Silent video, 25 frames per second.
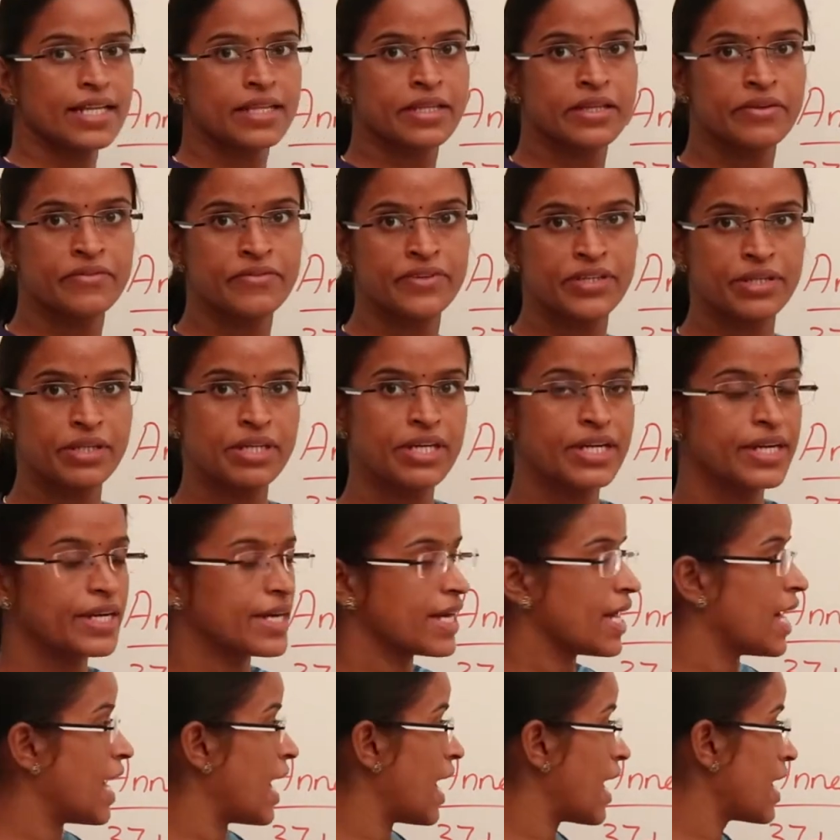in the world
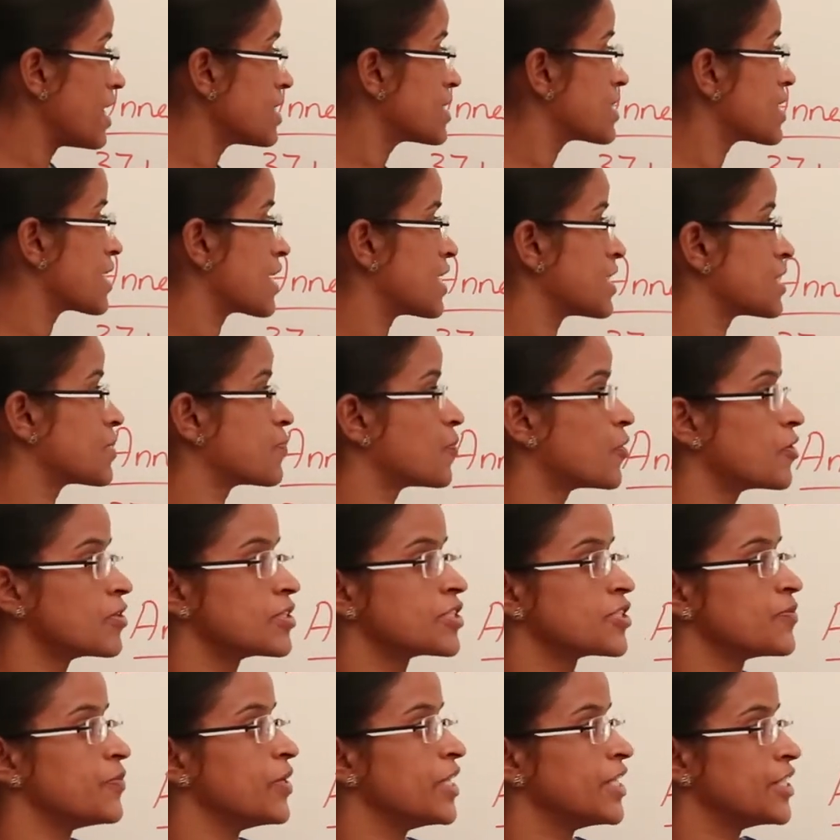has
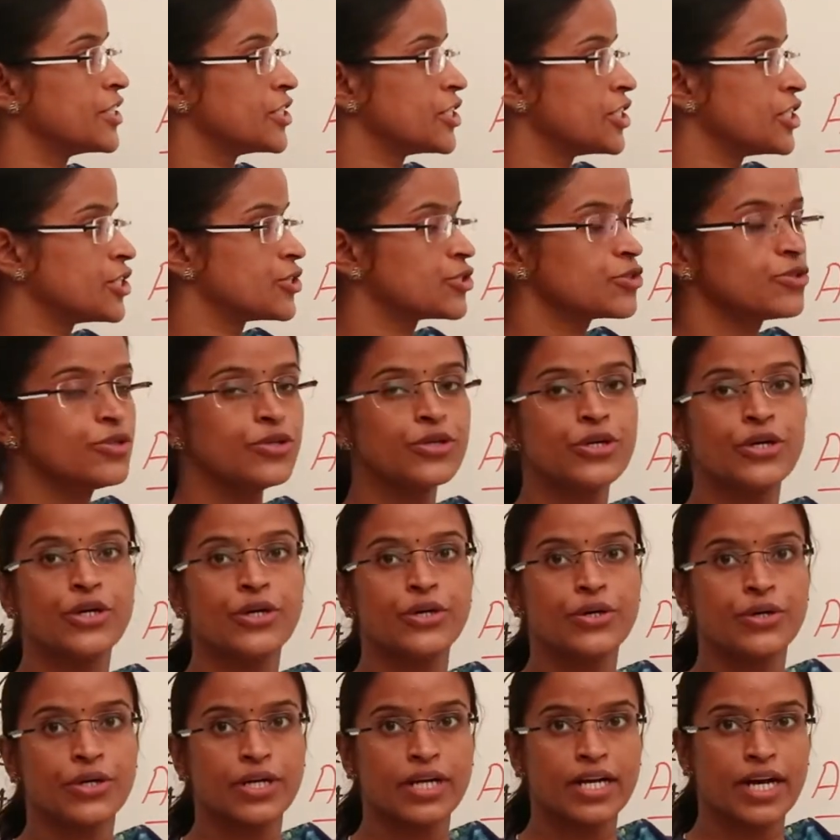responsibility to
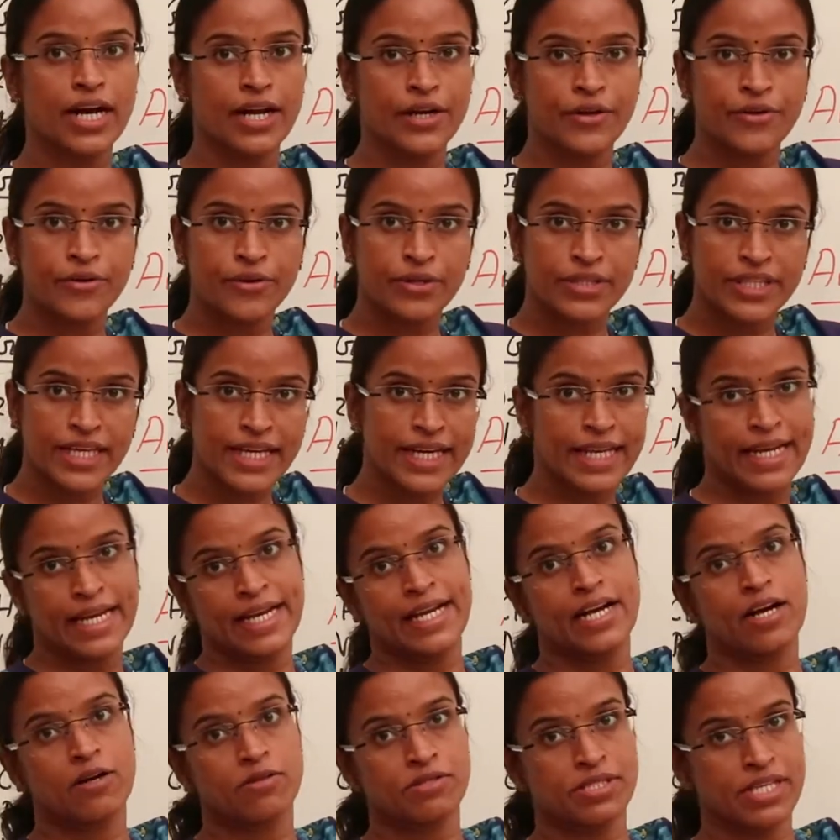control the
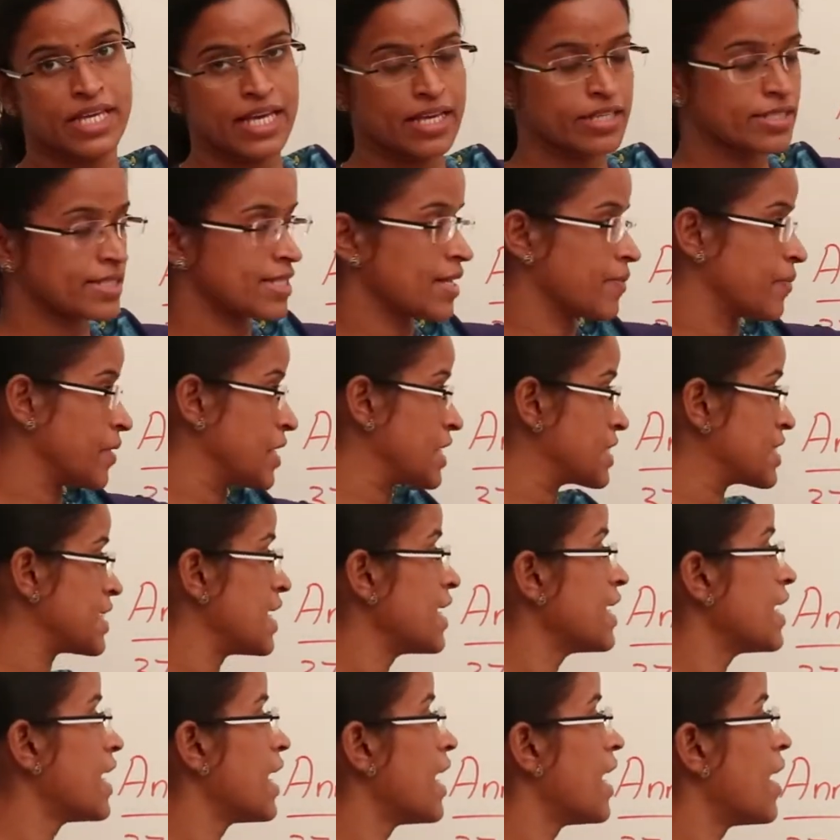greenhouse gas
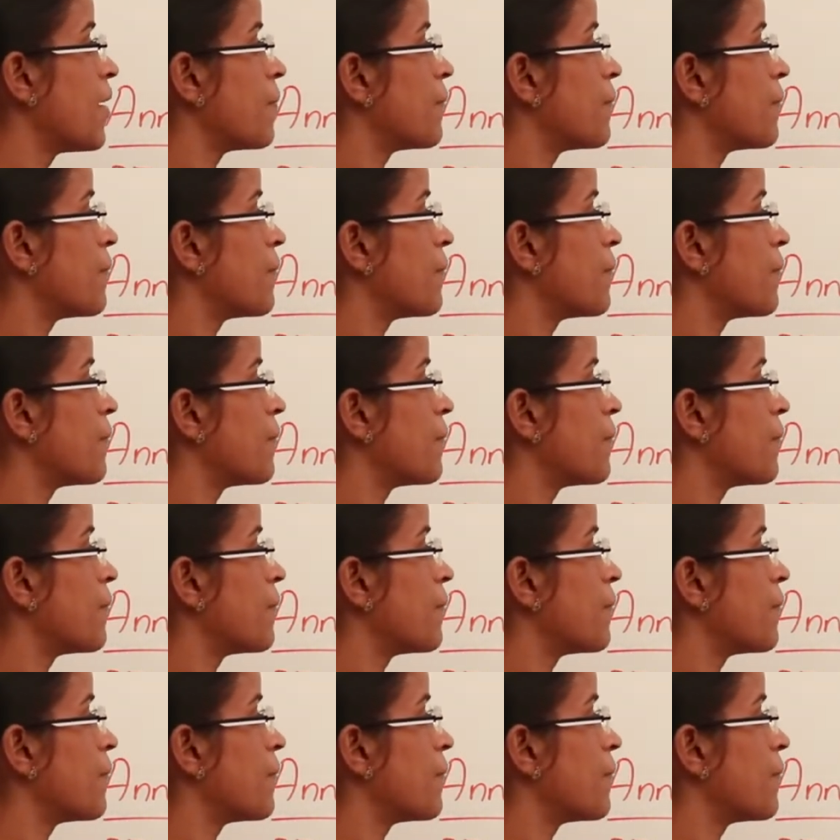emission,